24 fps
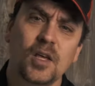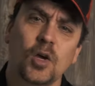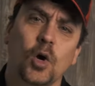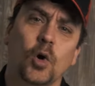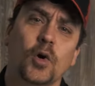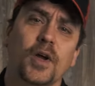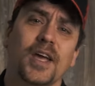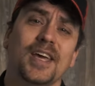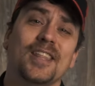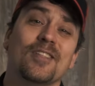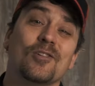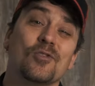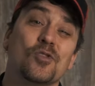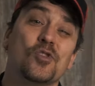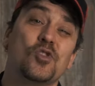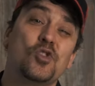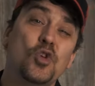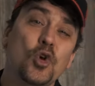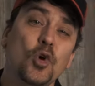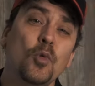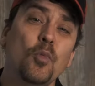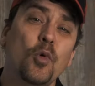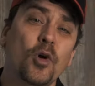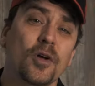Okay, there's
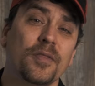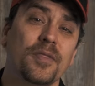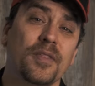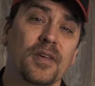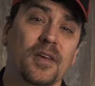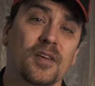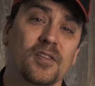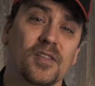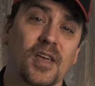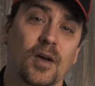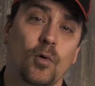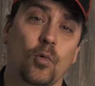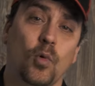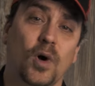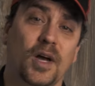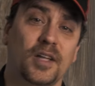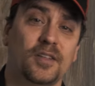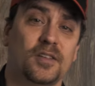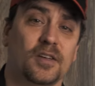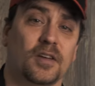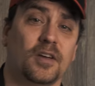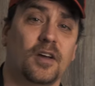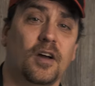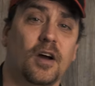two more things I want
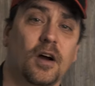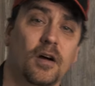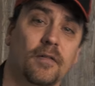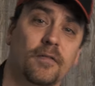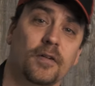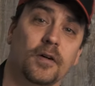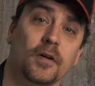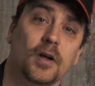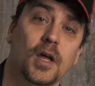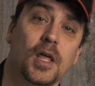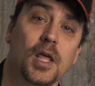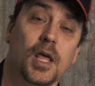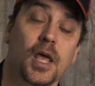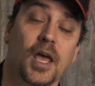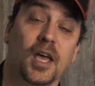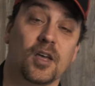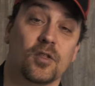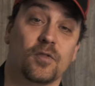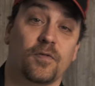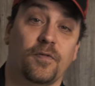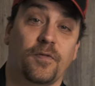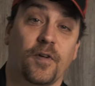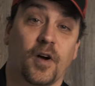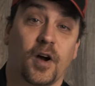to cover
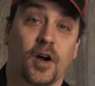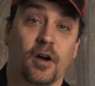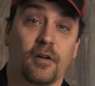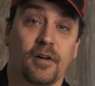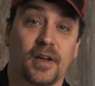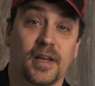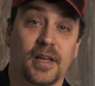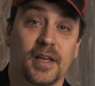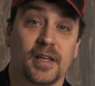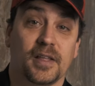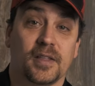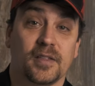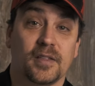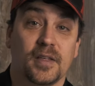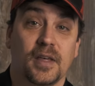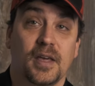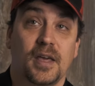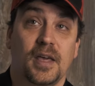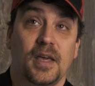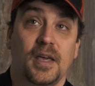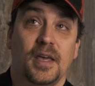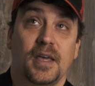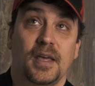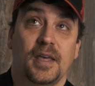as far as
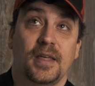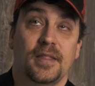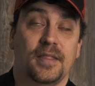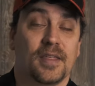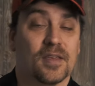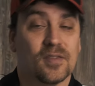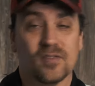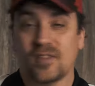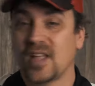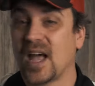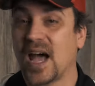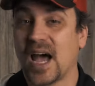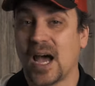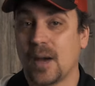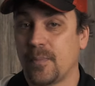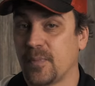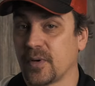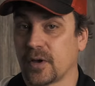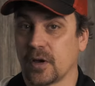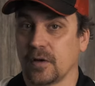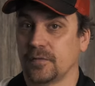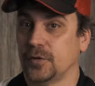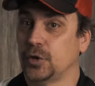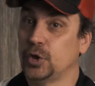this
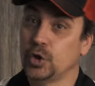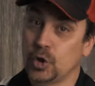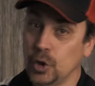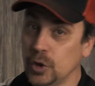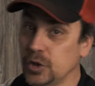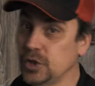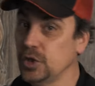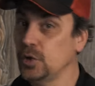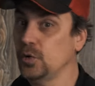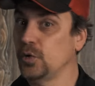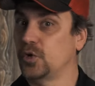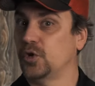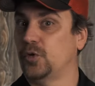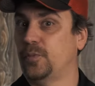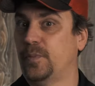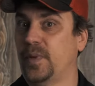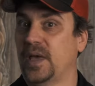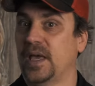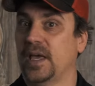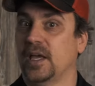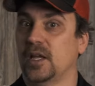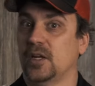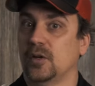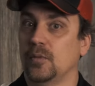topic of should you
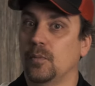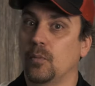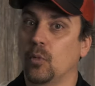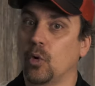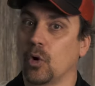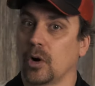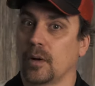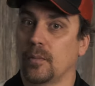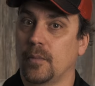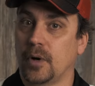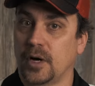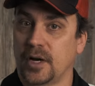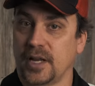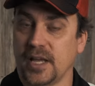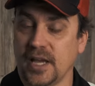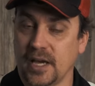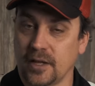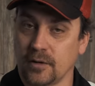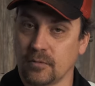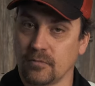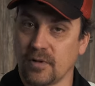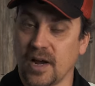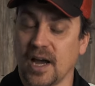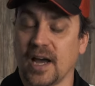spend more money
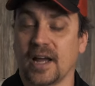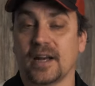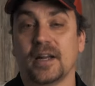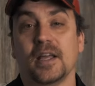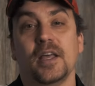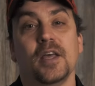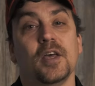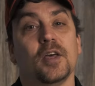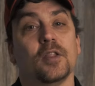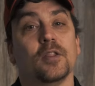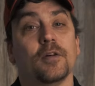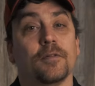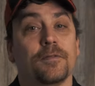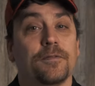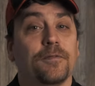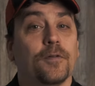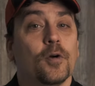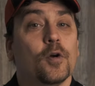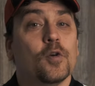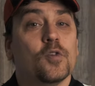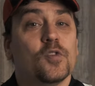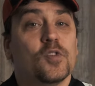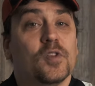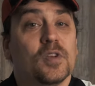on a rod. The
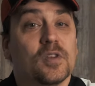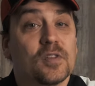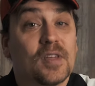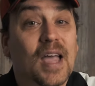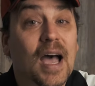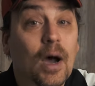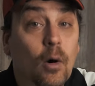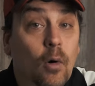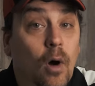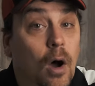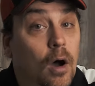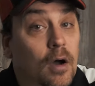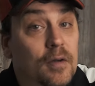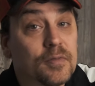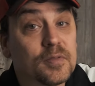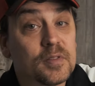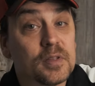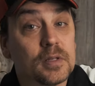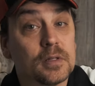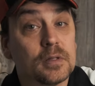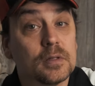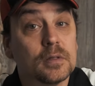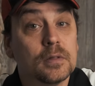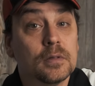first is, how
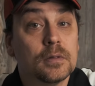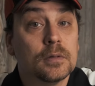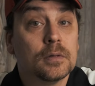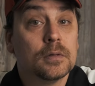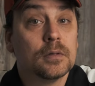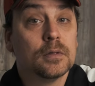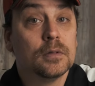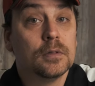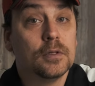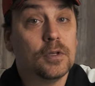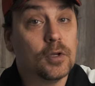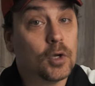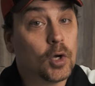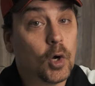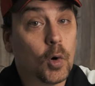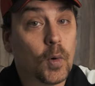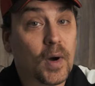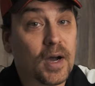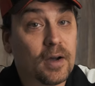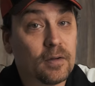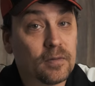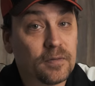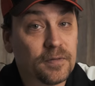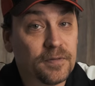often do you go
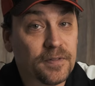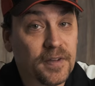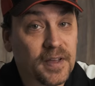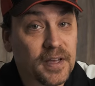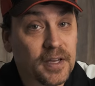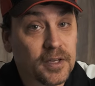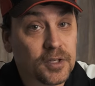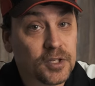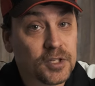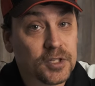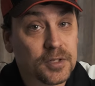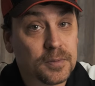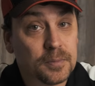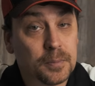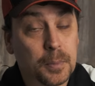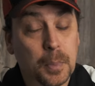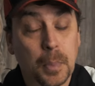out and fish?